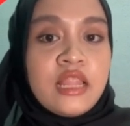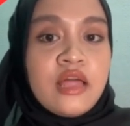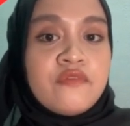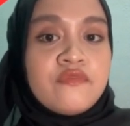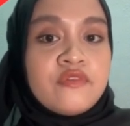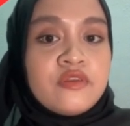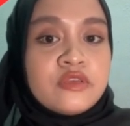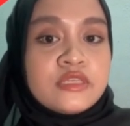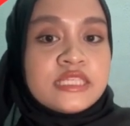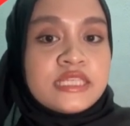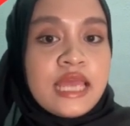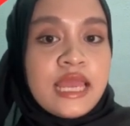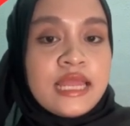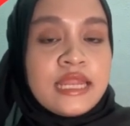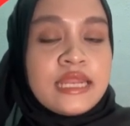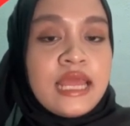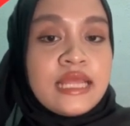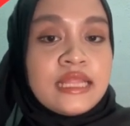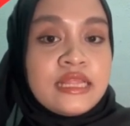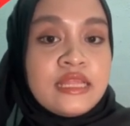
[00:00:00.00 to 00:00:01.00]
of Goods
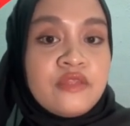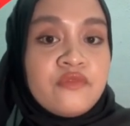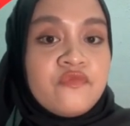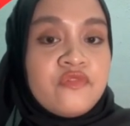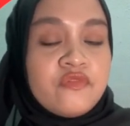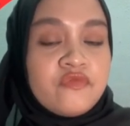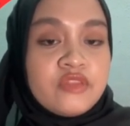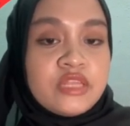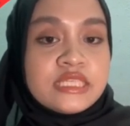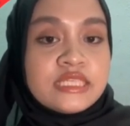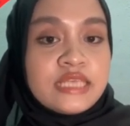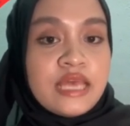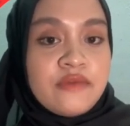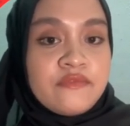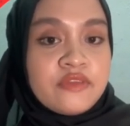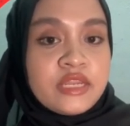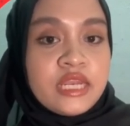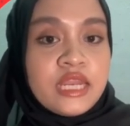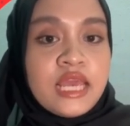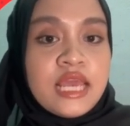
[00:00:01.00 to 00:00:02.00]
Act
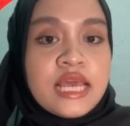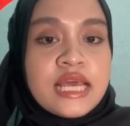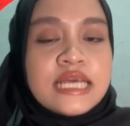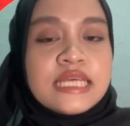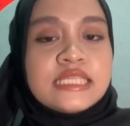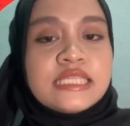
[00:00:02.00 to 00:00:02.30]
1957,